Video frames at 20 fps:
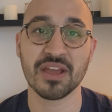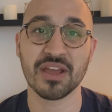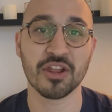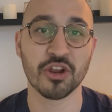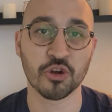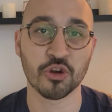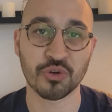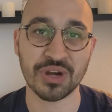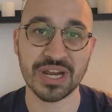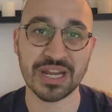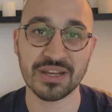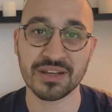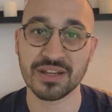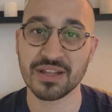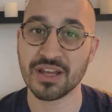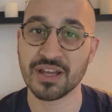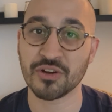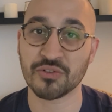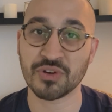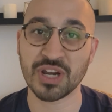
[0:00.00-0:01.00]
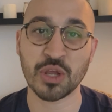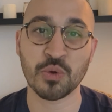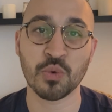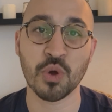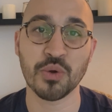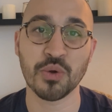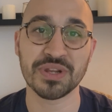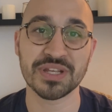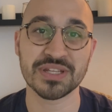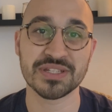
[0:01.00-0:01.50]
You know, great, a great
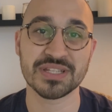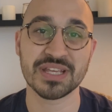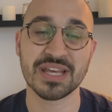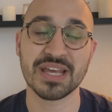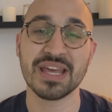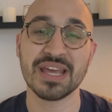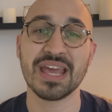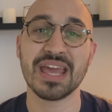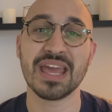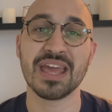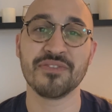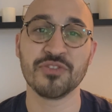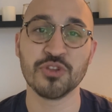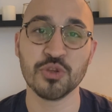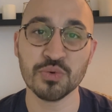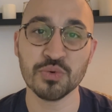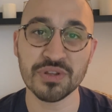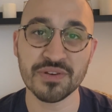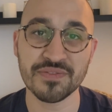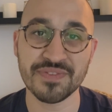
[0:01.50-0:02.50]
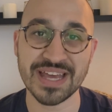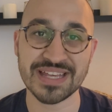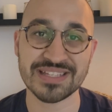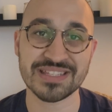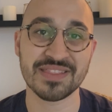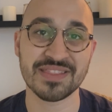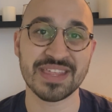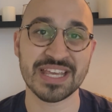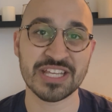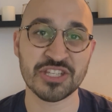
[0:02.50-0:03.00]
quote is if you
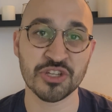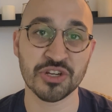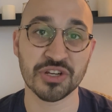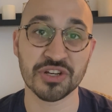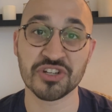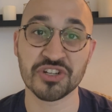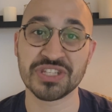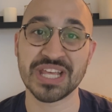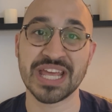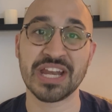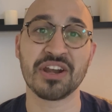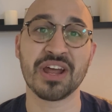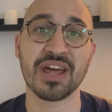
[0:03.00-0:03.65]
invest in things you don't understand,